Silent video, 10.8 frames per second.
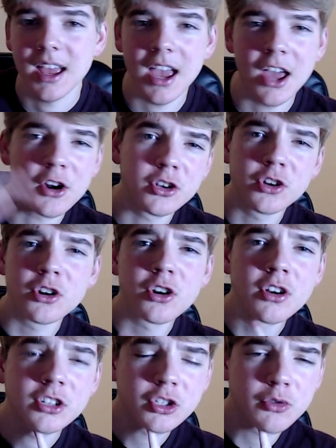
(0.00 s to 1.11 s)
and on
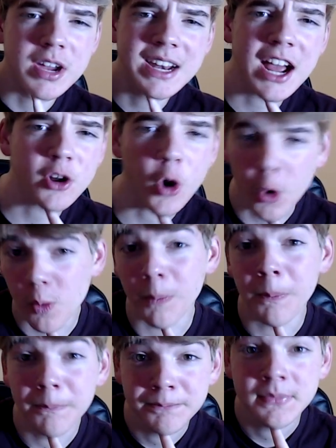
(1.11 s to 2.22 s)
your screen at
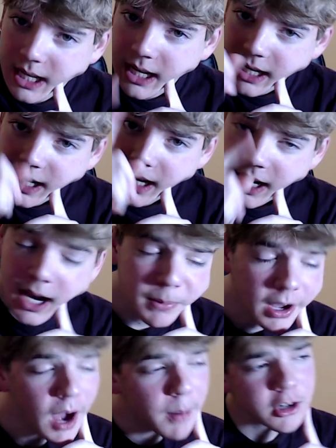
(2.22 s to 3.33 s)
home. I'm,
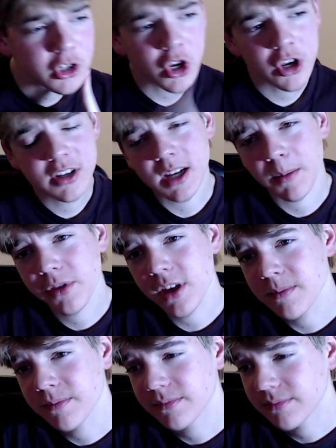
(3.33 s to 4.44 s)
I'm gonna show you
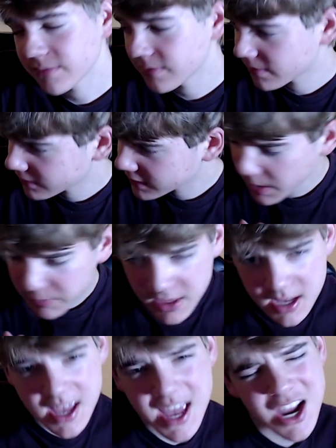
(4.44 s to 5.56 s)
something,
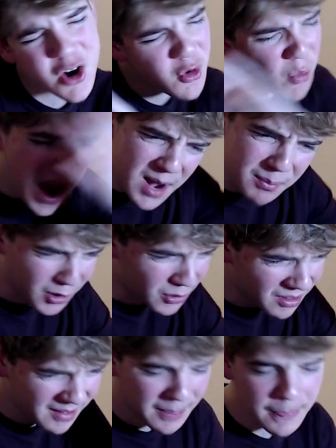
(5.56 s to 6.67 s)
something
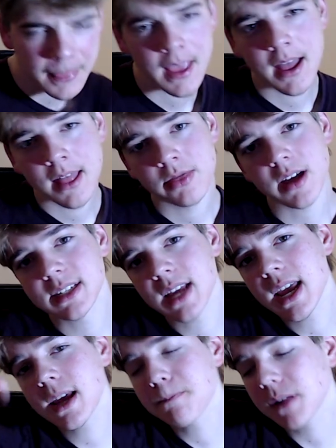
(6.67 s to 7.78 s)
incredible that's
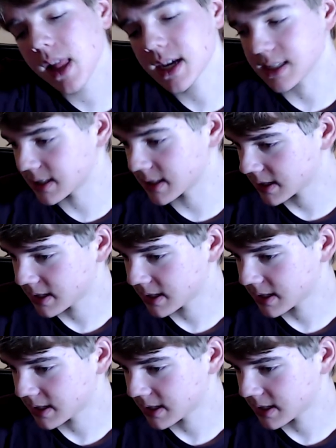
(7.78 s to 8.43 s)
taken place